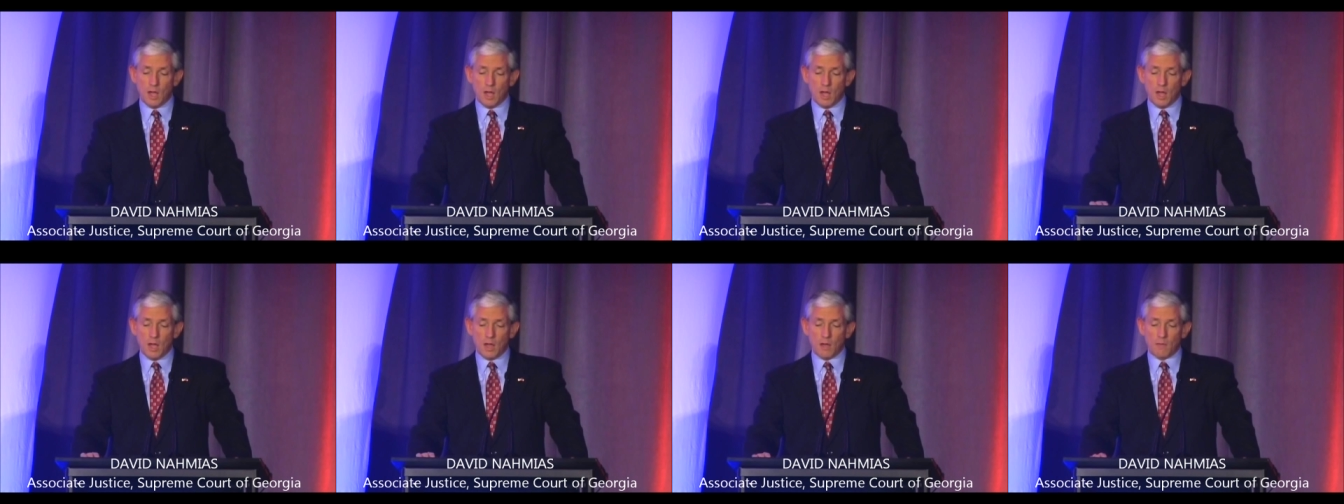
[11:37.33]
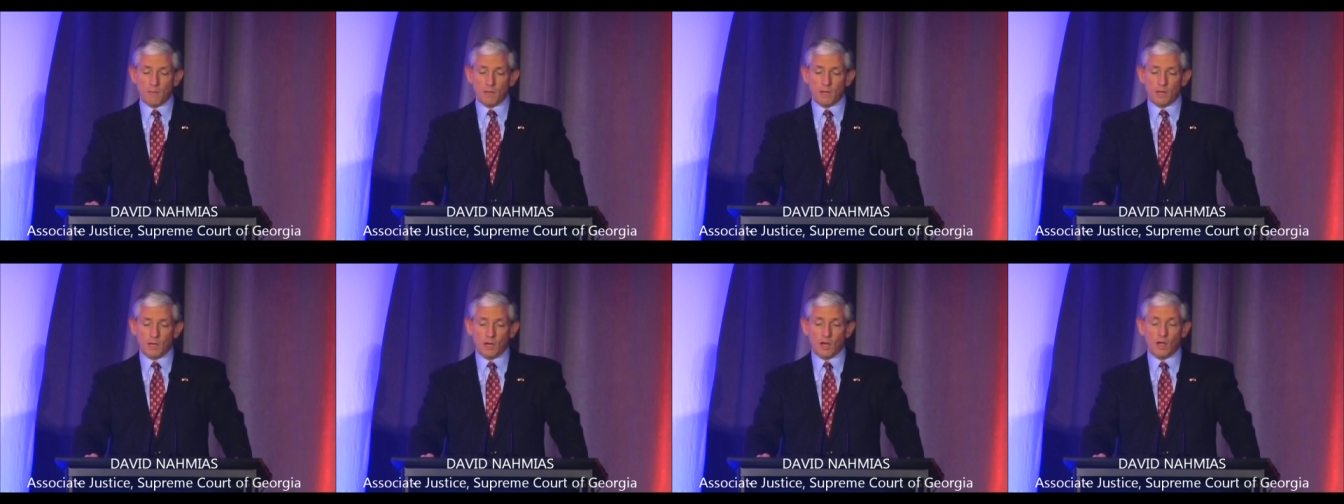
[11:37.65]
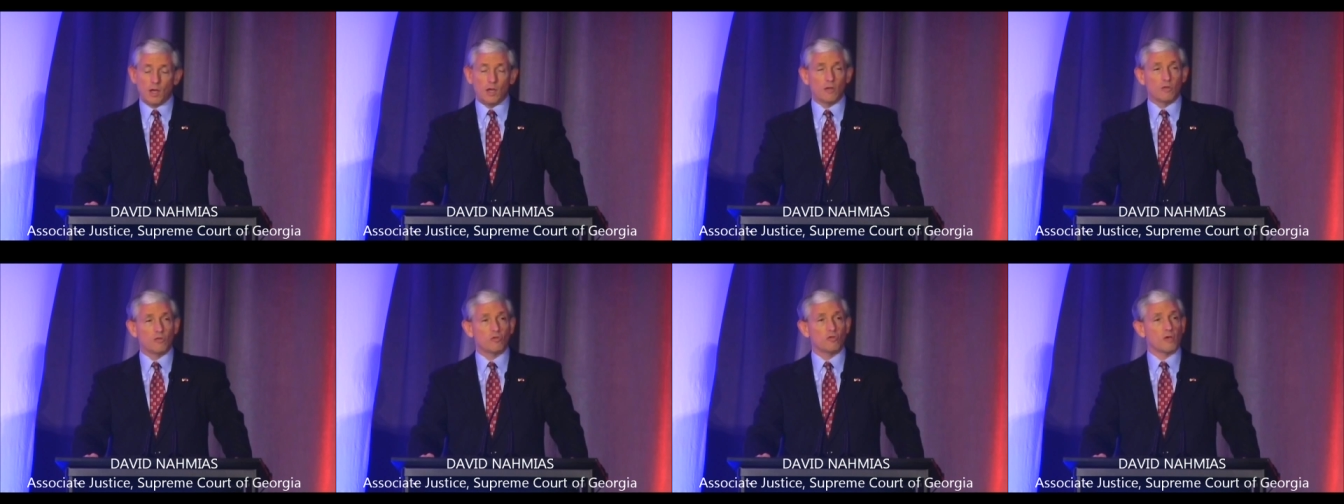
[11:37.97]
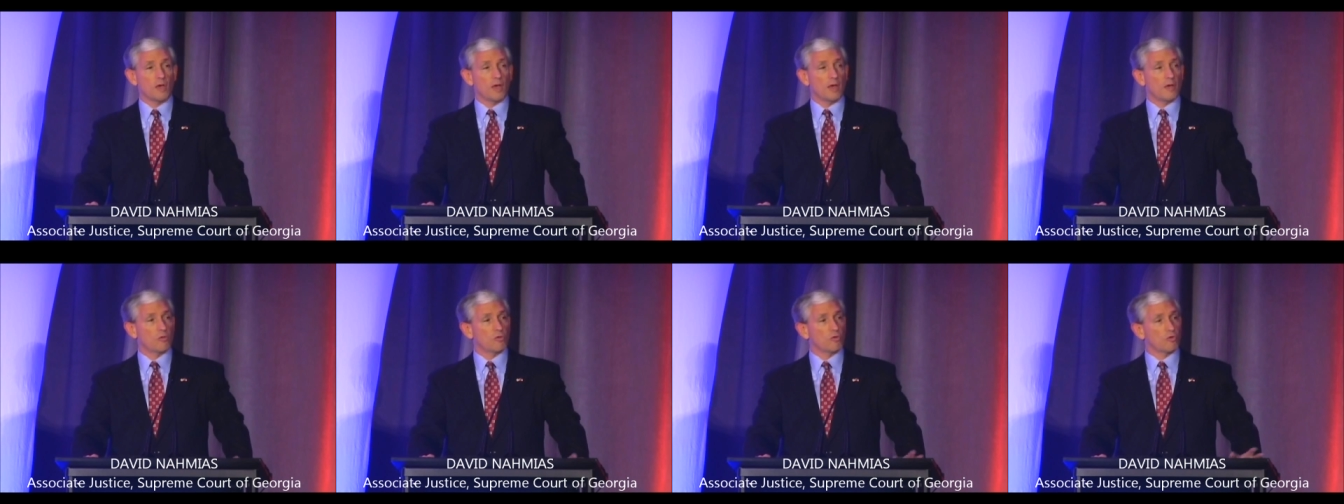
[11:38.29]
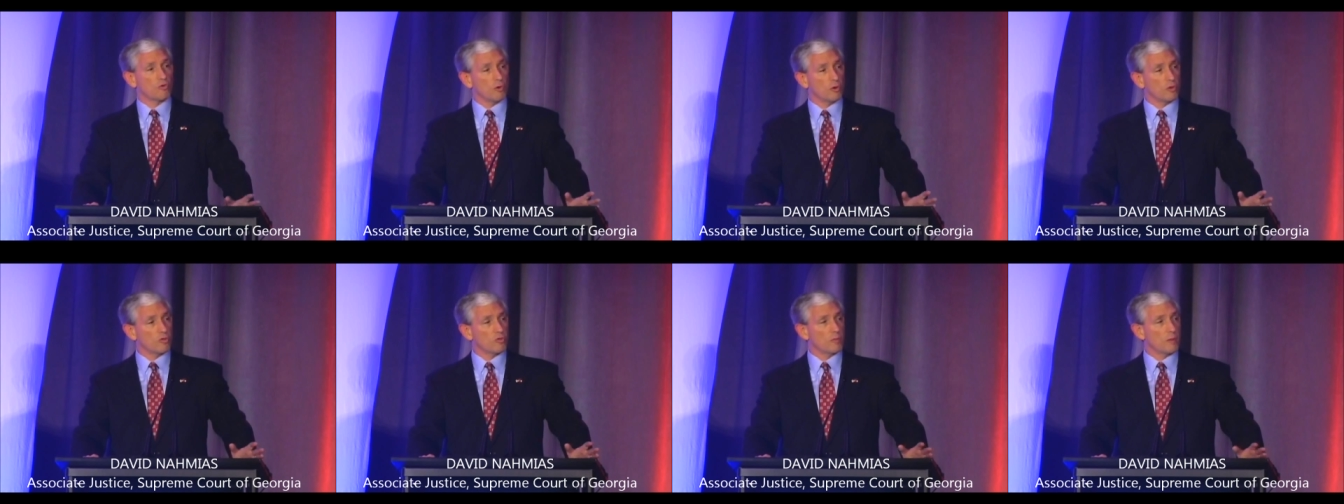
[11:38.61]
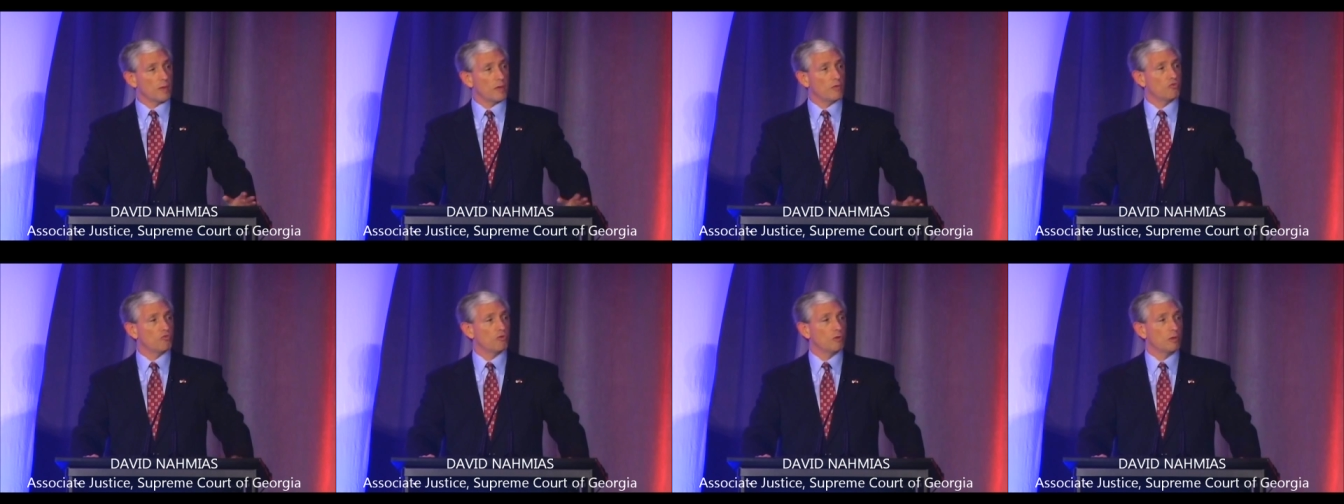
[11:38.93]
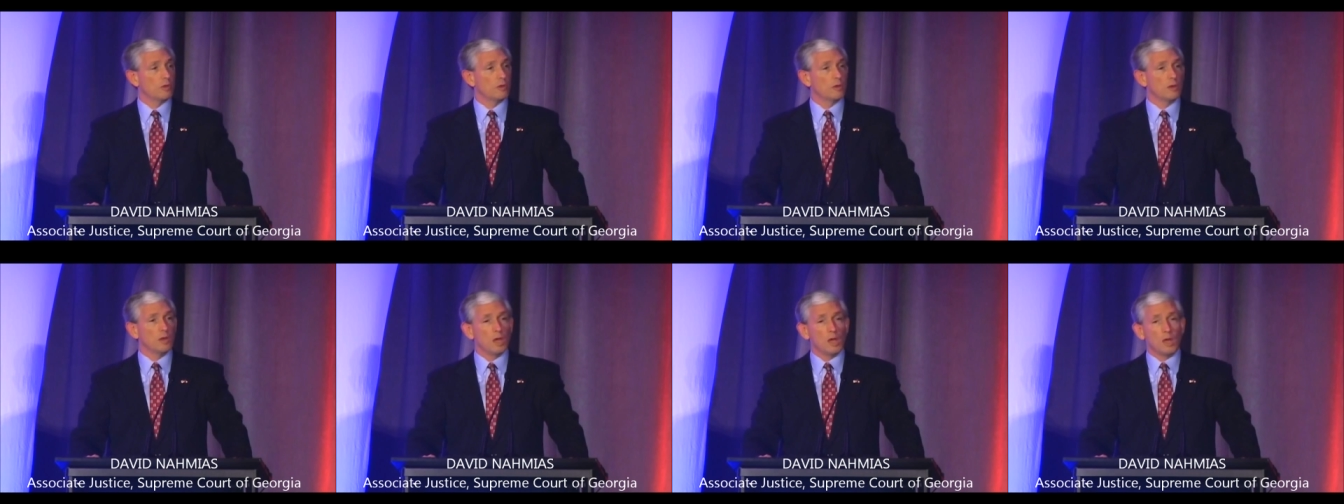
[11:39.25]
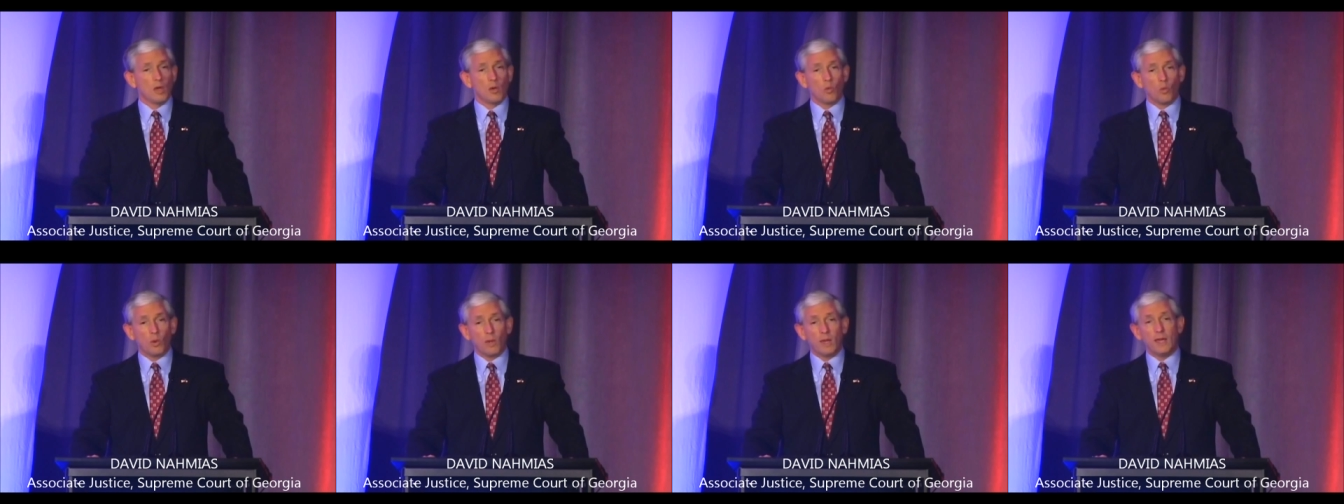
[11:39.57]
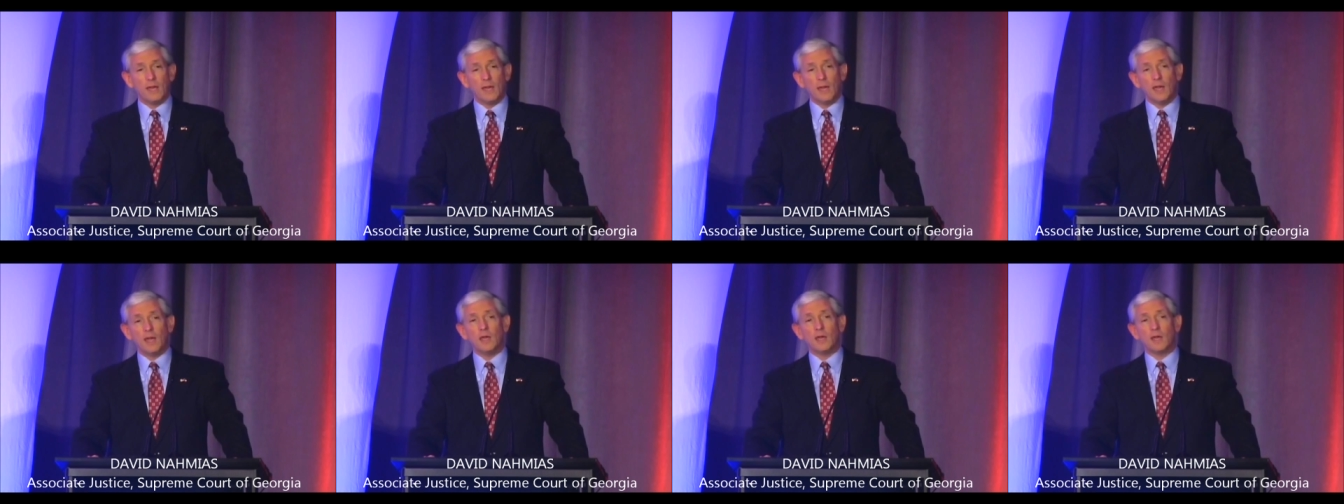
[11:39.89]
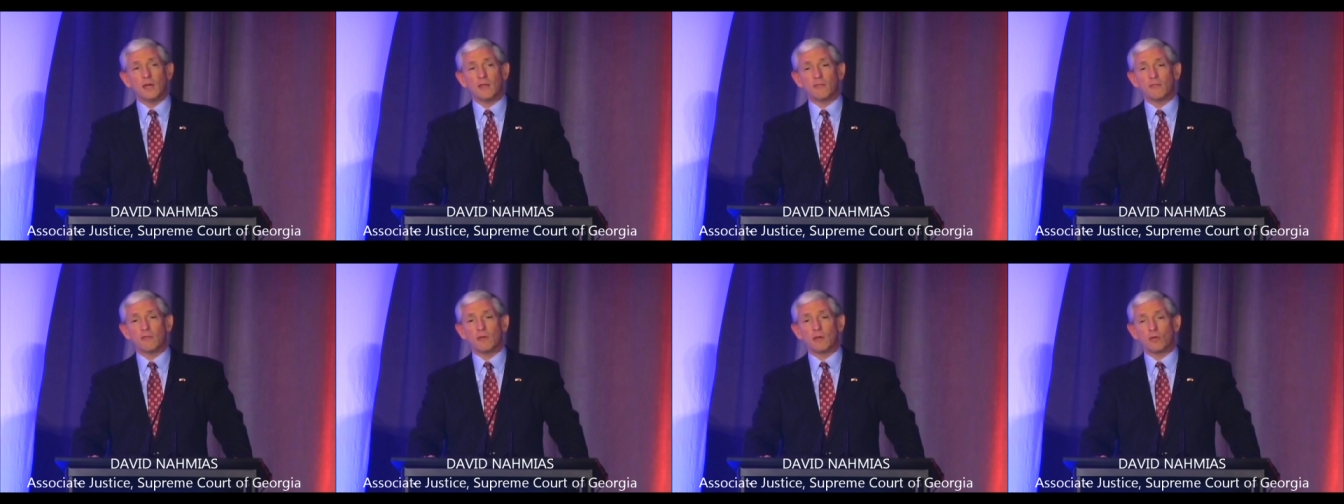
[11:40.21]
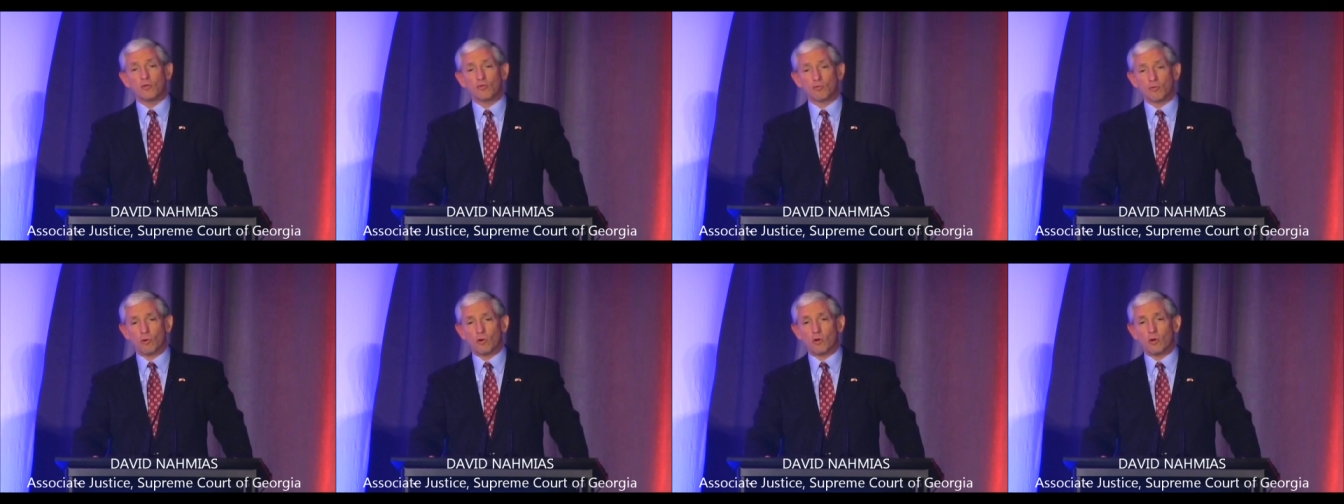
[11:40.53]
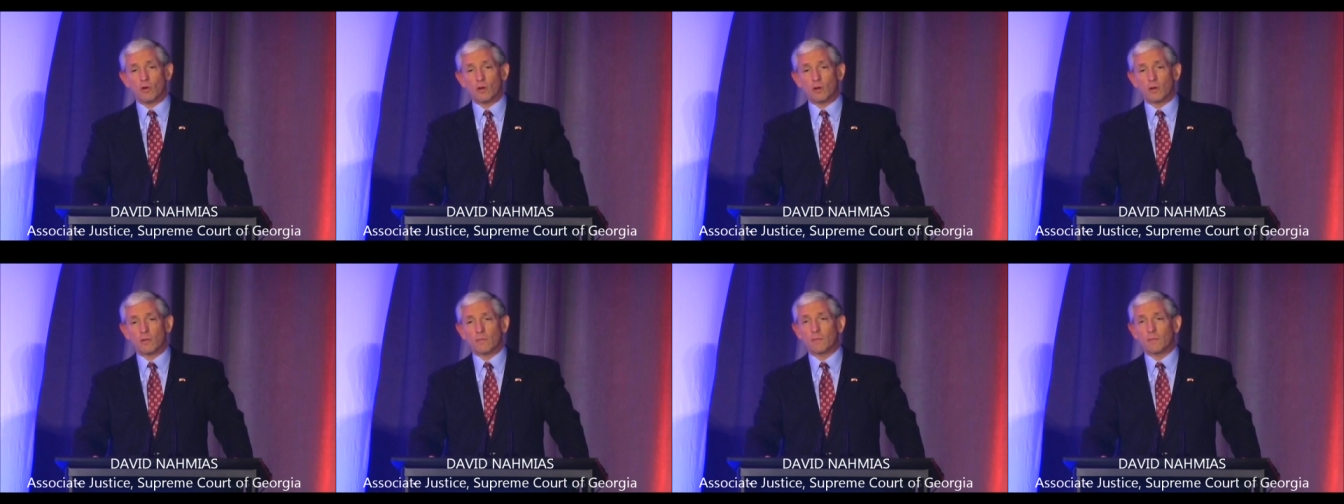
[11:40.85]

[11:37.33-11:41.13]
Because, as Chris mentioned, we can get things wrong.